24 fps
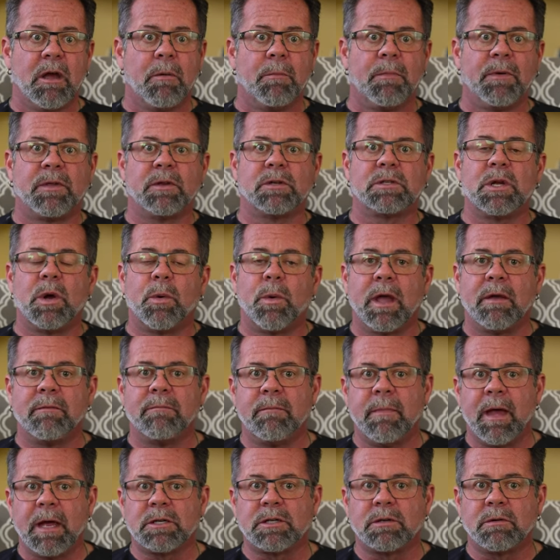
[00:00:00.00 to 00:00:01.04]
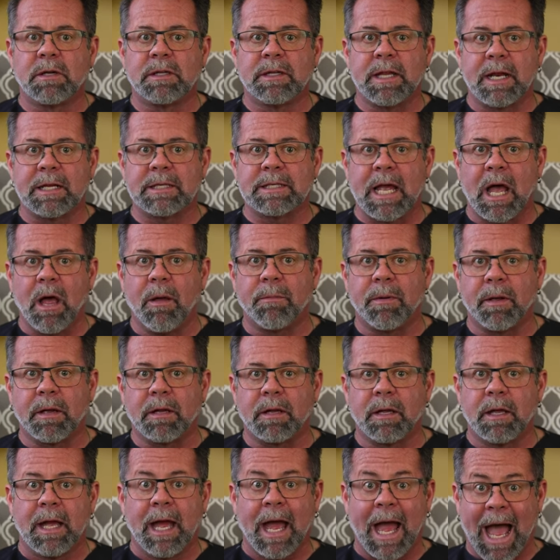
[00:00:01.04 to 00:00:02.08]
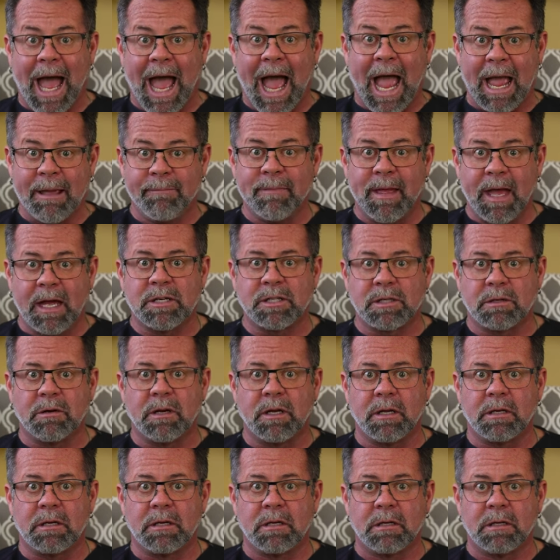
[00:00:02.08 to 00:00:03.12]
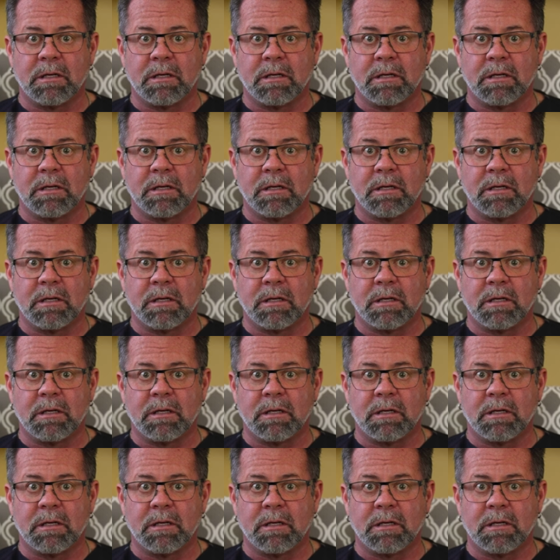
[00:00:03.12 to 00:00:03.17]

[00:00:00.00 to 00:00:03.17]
but there's no way of measuring that it's helping. I measure it.